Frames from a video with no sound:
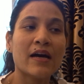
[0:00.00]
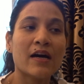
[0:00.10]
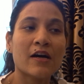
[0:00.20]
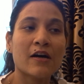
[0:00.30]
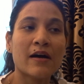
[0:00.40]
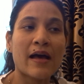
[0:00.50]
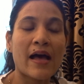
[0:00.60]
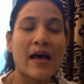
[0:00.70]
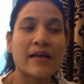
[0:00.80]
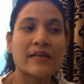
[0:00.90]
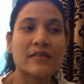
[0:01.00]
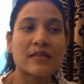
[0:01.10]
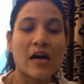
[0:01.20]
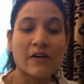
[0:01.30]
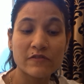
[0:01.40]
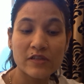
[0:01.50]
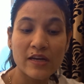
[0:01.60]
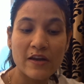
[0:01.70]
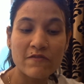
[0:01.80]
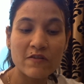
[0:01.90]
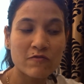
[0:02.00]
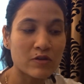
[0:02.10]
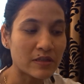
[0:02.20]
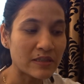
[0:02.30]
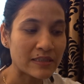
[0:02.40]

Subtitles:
And after level 1,